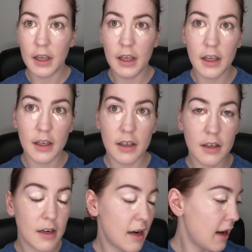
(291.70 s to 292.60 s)

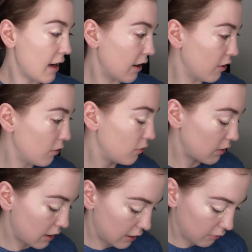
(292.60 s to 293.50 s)
And
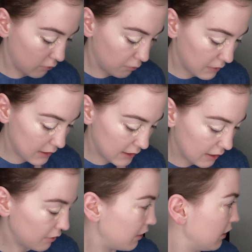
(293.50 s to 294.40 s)
now I will blend
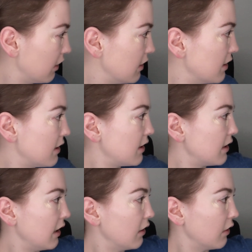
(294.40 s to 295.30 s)
out the
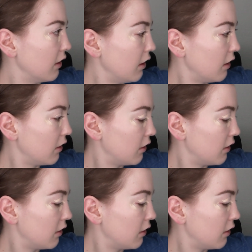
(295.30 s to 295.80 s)
concealer.